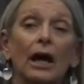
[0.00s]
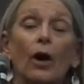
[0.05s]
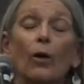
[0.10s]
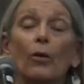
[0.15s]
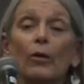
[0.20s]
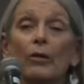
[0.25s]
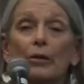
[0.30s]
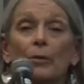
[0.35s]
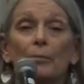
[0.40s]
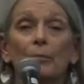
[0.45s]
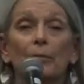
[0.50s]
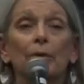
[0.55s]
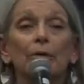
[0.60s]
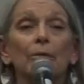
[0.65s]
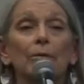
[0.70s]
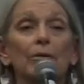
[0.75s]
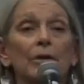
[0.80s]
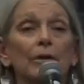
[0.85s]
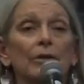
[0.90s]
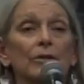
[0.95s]
Oh, the
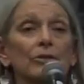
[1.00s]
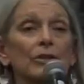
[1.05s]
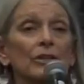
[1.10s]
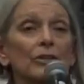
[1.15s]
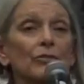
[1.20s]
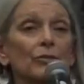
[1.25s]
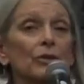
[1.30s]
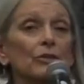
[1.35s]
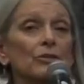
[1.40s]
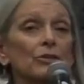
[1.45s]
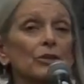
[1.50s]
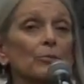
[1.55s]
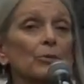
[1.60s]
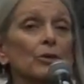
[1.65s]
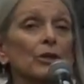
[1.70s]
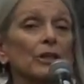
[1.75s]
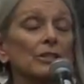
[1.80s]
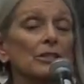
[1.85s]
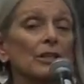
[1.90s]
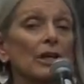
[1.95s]
book, the Trust Frequency
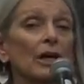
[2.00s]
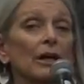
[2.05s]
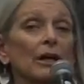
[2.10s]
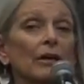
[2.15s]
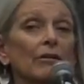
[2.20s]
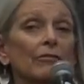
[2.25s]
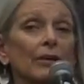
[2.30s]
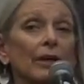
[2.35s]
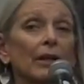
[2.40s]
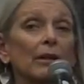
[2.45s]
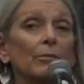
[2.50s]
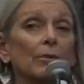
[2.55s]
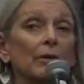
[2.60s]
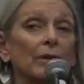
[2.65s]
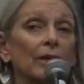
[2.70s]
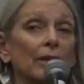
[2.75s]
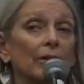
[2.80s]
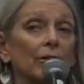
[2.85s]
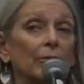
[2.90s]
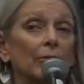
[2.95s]
book is available
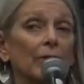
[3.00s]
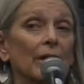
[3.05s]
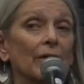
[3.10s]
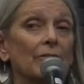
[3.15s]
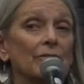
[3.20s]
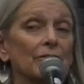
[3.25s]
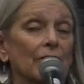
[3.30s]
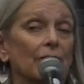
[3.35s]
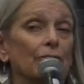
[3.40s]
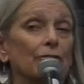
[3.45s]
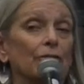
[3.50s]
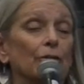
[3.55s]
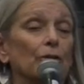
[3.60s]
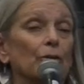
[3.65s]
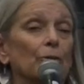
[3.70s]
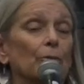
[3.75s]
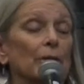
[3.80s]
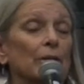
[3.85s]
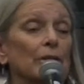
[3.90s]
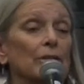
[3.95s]
here. We have a
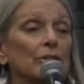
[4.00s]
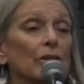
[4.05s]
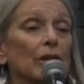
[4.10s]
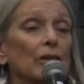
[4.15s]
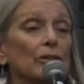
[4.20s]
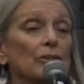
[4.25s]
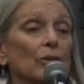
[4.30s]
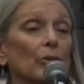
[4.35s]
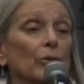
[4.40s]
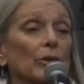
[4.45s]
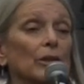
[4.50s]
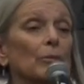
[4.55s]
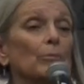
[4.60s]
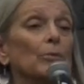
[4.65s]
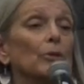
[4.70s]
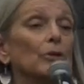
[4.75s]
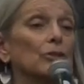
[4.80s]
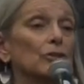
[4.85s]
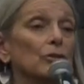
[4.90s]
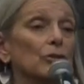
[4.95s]
few, but it's also in the
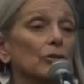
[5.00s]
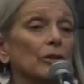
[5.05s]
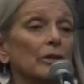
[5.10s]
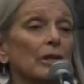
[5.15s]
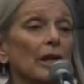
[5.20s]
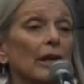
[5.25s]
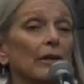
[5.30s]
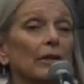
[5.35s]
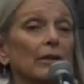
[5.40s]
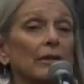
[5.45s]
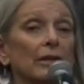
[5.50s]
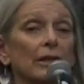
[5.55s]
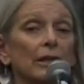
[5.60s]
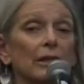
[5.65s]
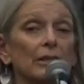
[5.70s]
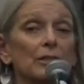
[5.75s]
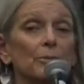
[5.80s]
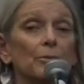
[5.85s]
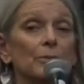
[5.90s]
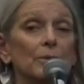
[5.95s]
bookstore down in the
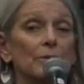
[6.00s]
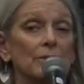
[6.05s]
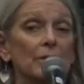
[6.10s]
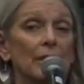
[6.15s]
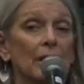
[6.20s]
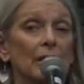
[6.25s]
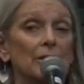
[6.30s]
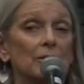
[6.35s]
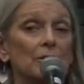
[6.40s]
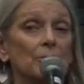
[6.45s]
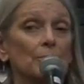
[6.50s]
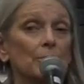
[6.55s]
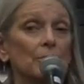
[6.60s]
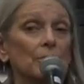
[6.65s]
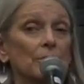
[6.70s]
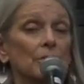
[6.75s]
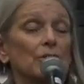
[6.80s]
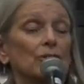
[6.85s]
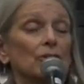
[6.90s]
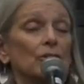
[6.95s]

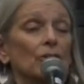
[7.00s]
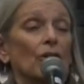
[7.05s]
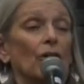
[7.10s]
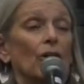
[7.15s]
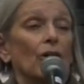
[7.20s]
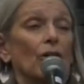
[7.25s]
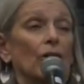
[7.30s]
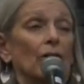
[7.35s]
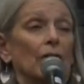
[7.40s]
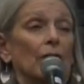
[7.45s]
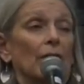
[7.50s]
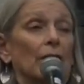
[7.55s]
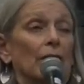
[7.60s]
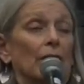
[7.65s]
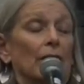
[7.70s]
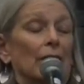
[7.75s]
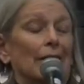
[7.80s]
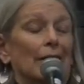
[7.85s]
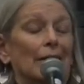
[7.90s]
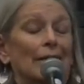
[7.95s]
exposition hall.
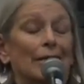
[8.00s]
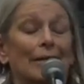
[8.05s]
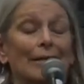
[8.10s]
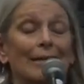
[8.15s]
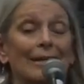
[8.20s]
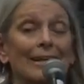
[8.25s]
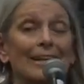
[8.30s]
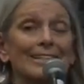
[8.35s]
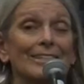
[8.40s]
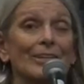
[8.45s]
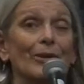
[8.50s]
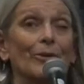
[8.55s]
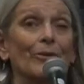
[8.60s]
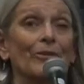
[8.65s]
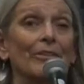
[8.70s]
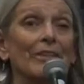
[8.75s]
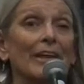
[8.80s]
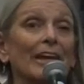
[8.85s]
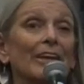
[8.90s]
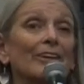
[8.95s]

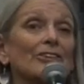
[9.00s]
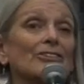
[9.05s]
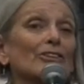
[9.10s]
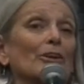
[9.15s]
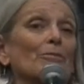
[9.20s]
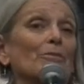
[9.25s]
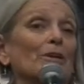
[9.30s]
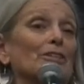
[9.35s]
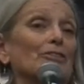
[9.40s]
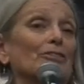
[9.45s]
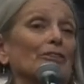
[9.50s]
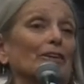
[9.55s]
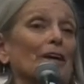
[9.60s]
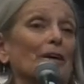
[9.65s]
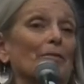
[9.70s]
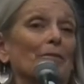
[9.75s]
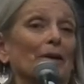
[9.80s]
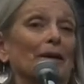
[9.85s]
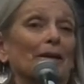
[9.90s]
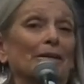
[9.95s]
So, thank you so much for
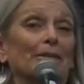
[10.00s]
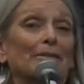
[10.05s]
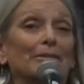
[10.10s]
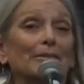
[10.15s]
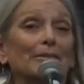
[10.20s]
coming.